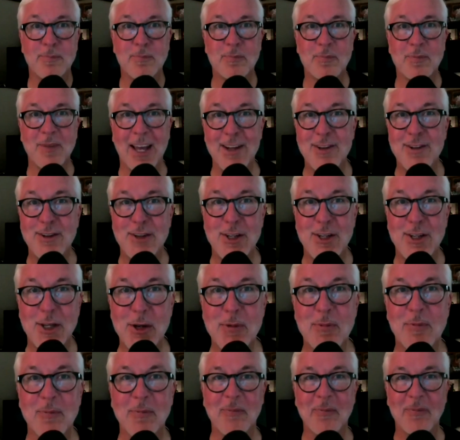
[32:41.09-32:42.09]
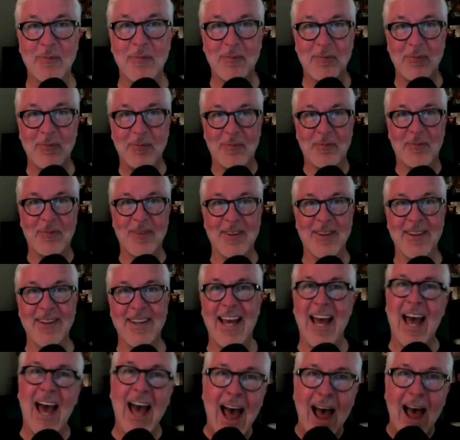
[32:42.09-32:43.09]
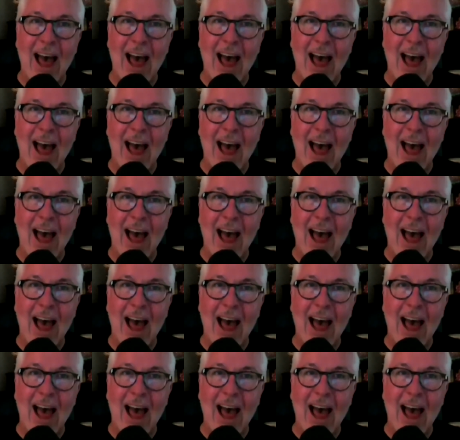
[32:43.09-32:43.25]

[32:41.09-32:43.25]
That's to you. Um, well, I, it